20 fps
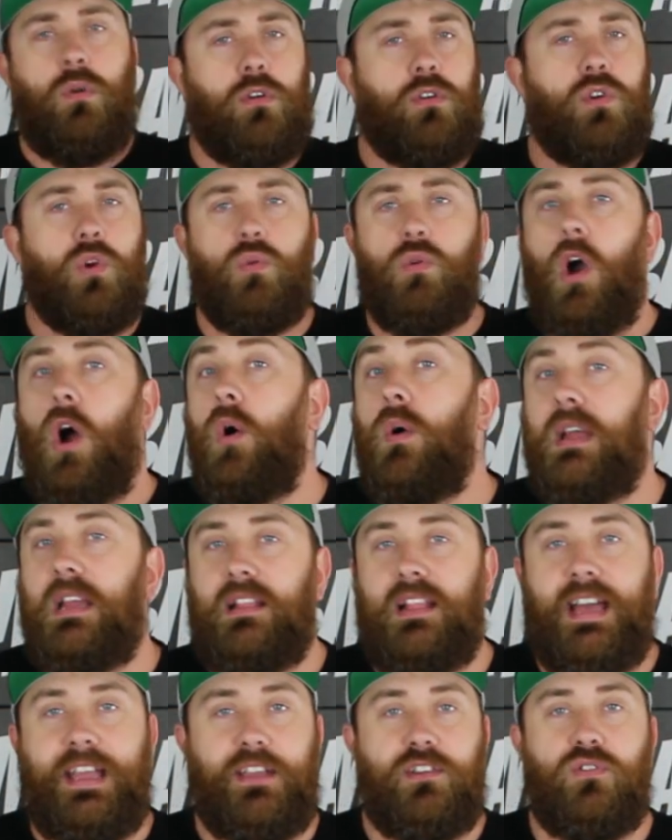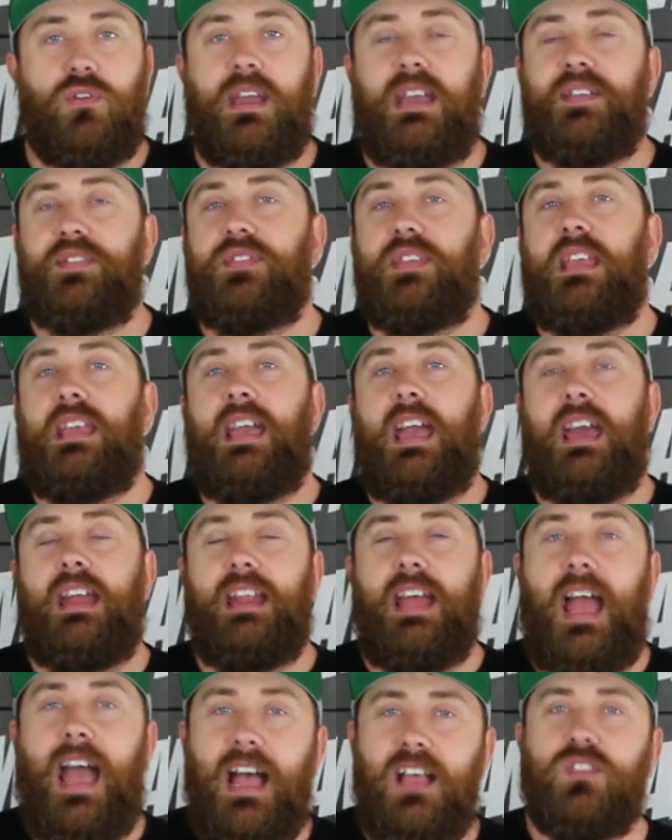We're growing like crazy
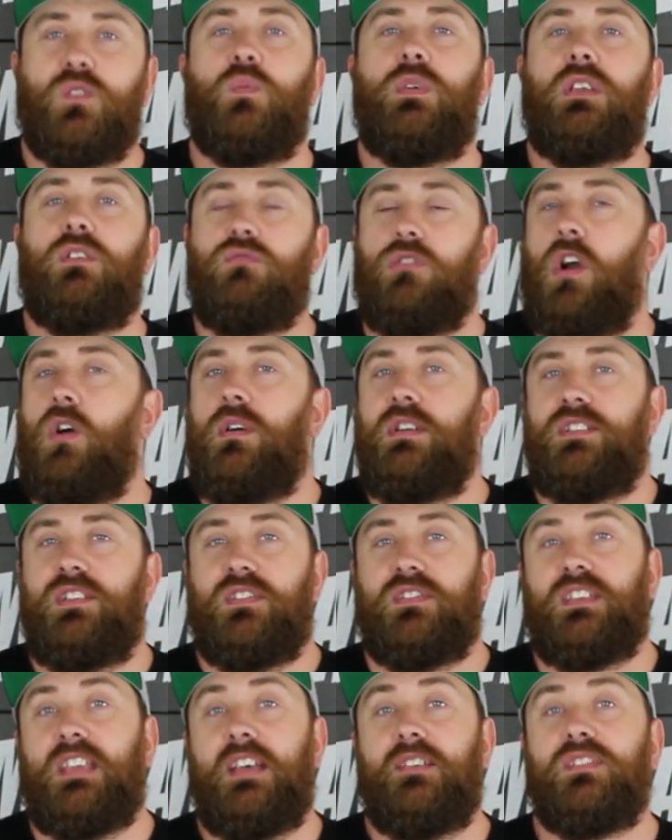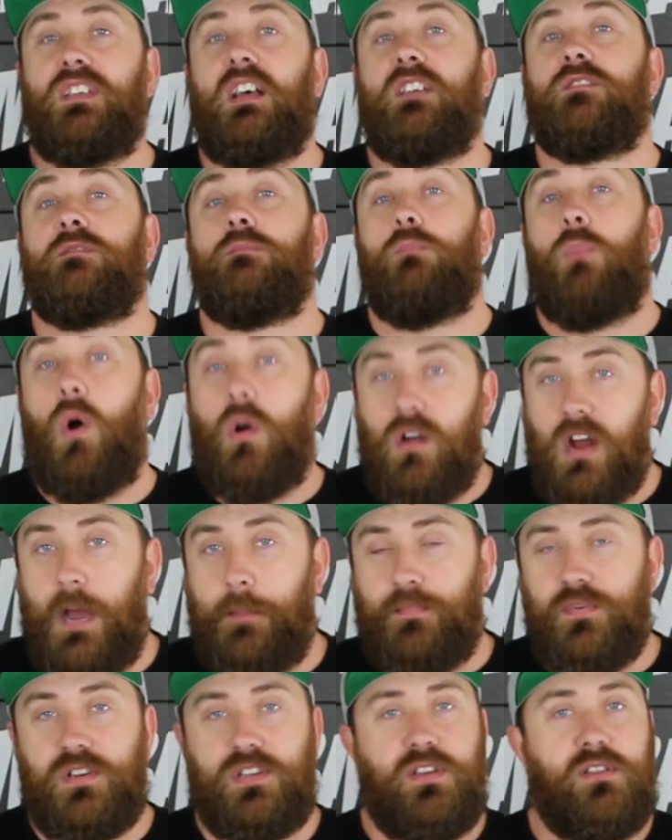and as we grow it just gives us more
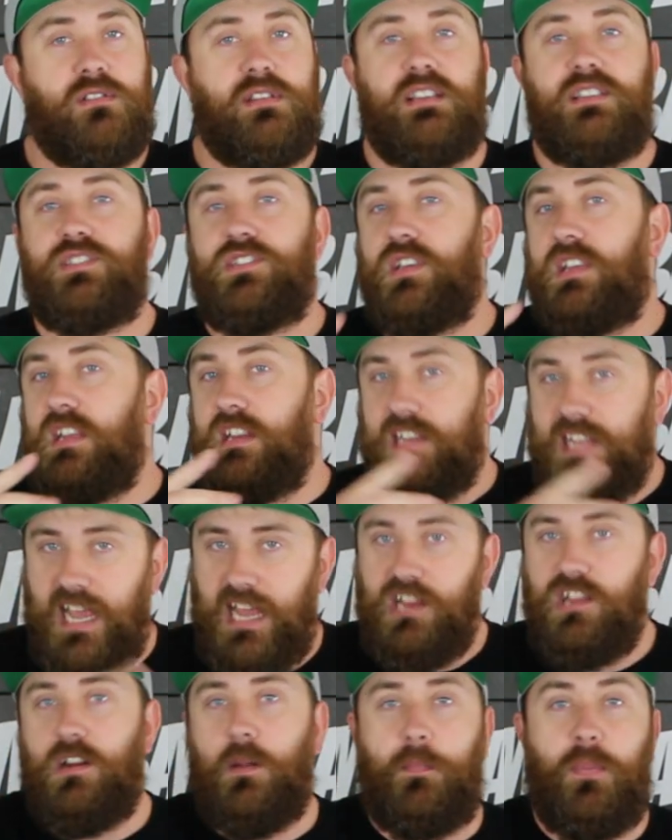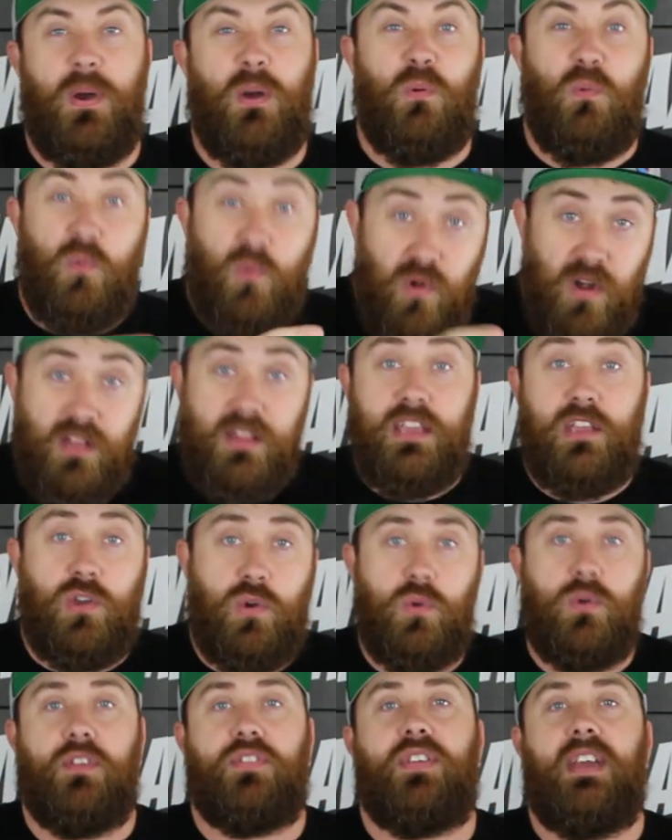opportunities to continue to put really
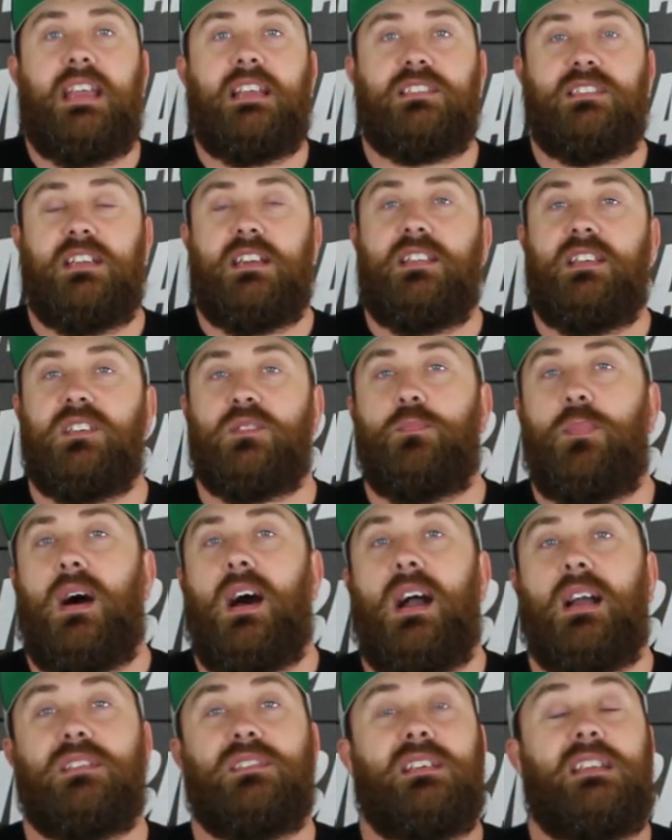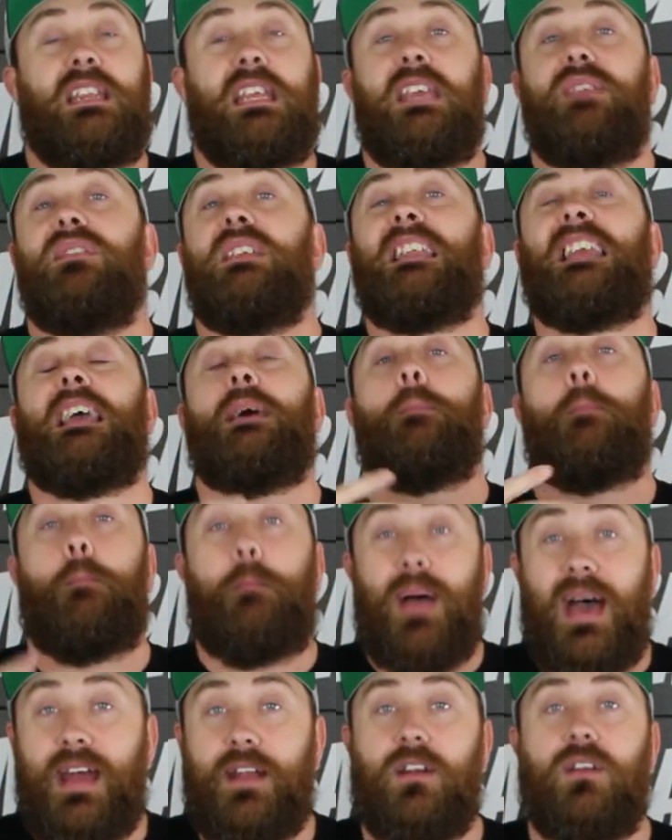cool things into this box and even get
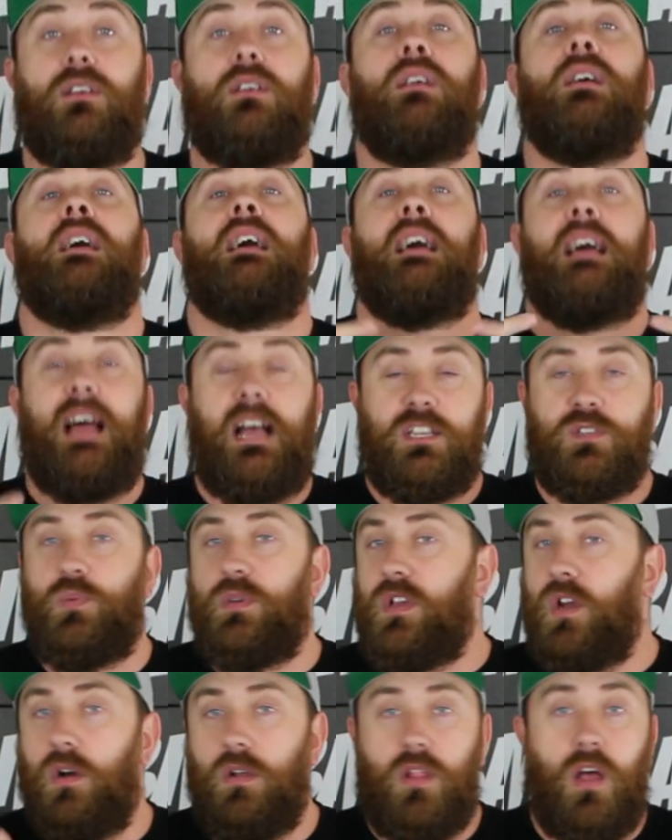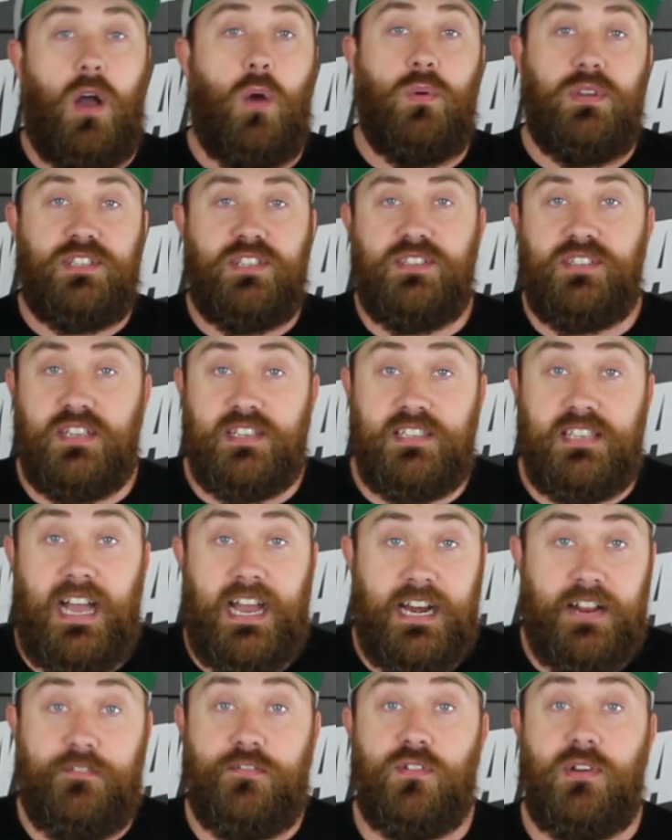better as we go along which is
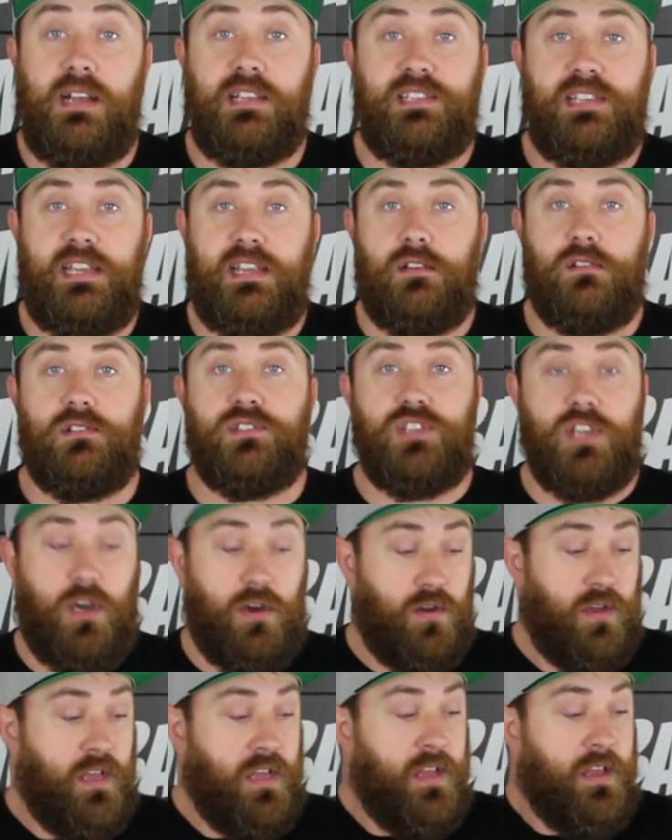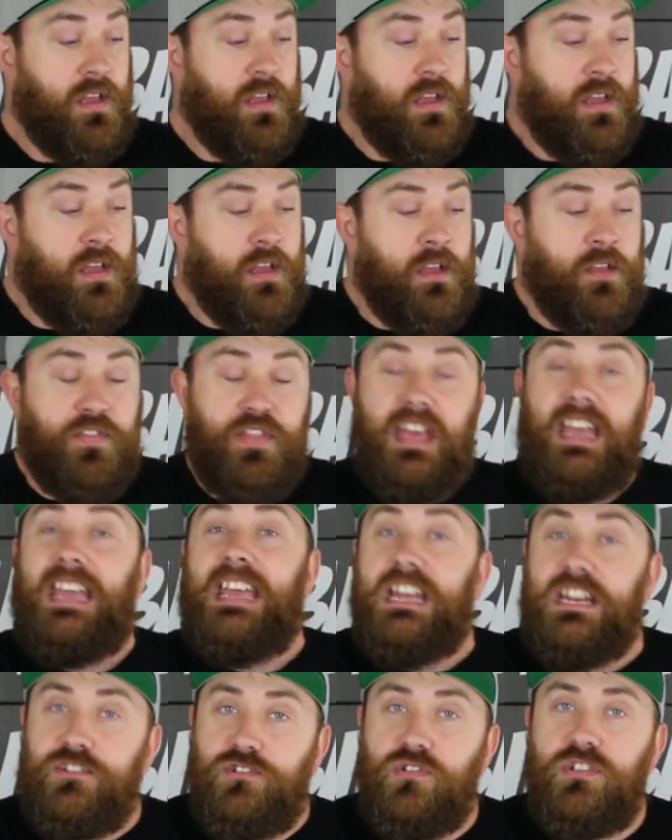exciting for us here. So
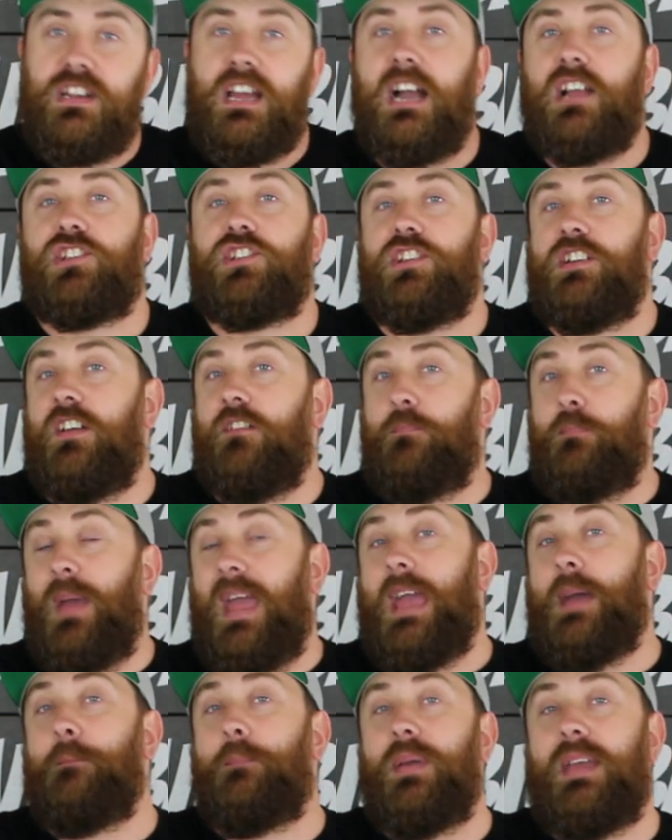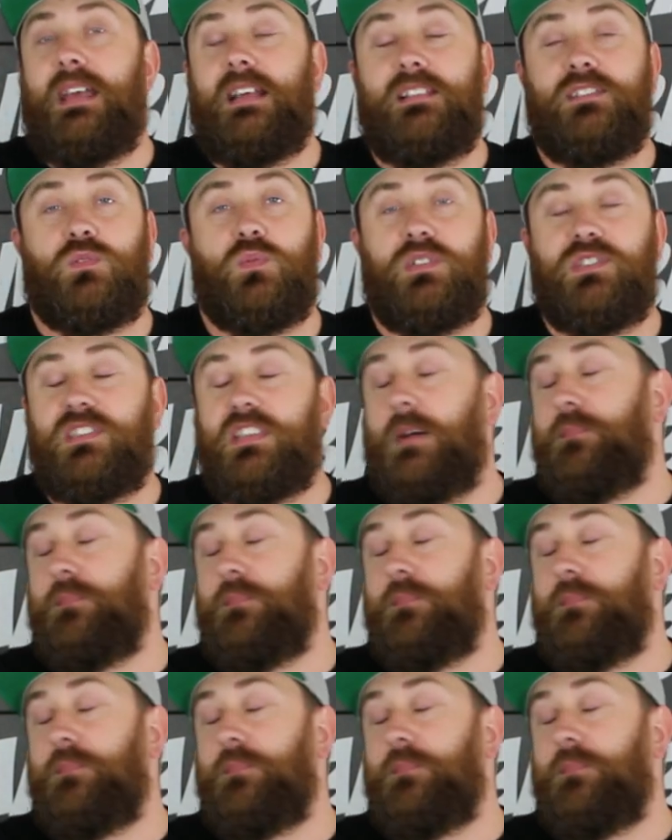the introduction of BAM pins was